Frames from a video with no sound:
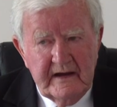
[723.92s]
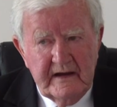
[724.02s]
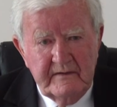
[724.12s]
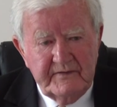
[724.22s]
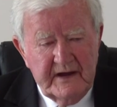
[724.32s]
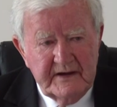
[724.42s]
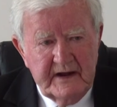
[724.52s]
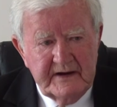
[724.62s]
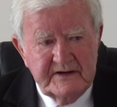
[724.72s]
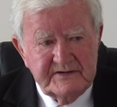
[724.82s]
if you had
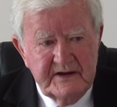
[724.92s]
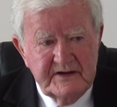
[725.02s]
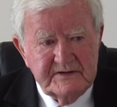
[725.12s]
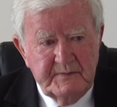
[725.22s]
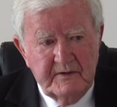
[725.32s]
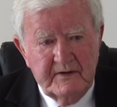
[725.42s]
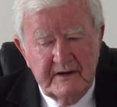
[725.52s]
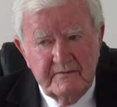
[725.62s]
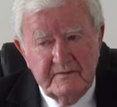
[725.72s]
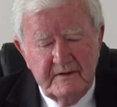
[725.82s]
any sins by way
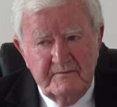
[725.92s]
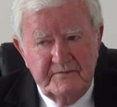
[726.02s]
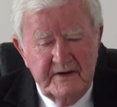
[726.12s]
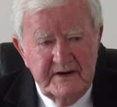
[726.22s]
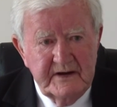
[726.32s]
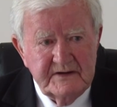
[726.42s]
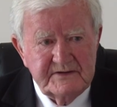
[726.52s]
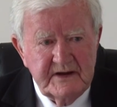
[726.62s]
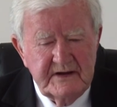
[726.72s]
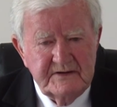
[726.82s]
of venial
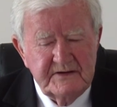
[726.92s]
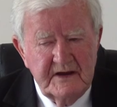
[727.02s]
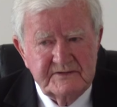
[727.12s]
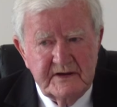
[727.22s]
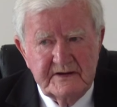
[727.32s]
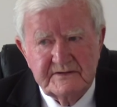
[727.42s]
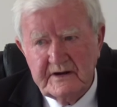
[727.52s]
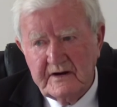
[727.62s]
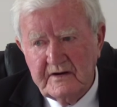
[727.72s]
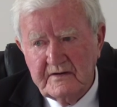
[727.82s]
sins
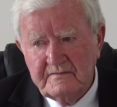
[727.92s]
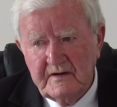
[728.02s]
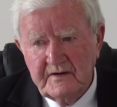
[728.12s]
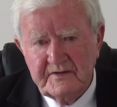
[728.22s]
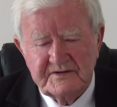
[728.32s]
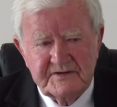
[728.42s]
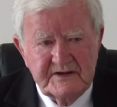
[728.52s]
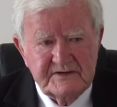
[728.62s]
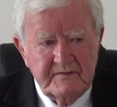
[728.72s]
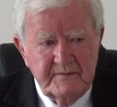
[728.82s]
or other
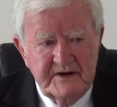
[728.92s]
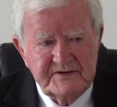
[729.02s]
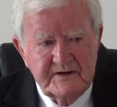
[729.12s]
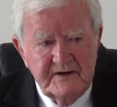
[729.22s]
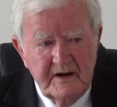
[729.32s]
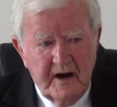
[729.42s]
sins of omission,